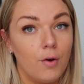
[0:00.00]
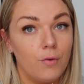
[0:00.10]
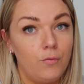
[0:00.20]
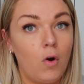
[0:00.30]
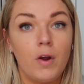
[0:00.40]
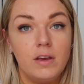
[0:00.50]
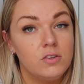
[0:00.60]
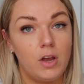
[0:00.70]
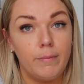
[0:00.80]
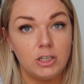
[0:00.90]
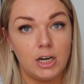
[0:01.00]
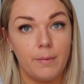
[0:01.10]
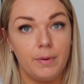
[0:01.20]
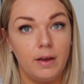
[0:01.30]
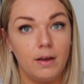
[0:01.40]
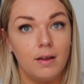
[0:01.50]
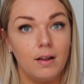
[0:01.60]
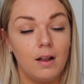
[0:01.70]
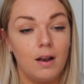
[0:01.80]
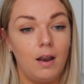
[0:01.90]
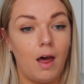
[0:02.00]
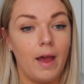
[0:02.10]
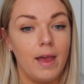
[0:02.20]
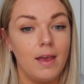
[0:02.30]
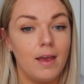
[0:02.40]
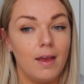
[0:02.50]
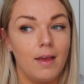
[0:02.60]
Rocky is so much happier. Like